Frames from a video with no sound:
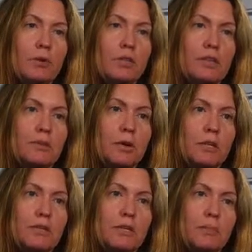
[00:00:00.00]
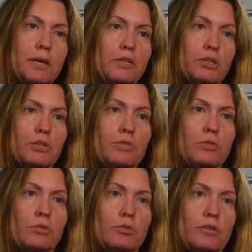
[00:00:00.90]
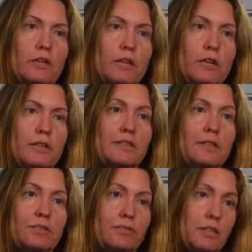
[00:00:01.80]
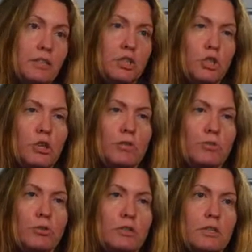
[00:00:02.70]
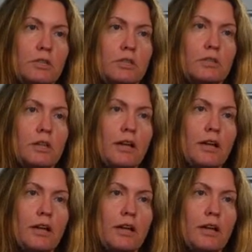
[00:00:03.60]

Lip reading: product marketing manager for the DFE, digital front-end,